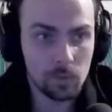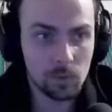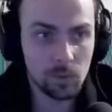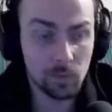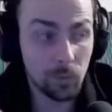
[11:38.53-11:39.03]

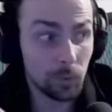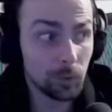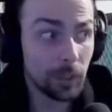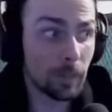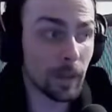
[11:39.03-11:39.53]
If you follow
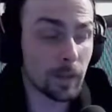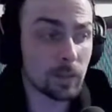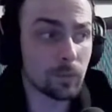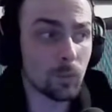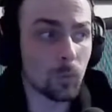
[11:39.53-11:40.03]
their path,
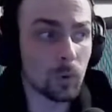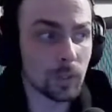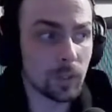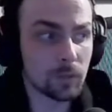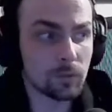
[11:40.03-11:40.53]
if you walk
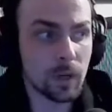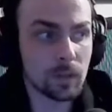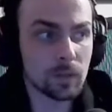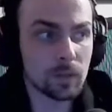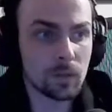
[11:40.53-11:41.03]
in their
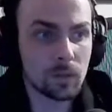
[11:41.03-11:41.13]
tracks,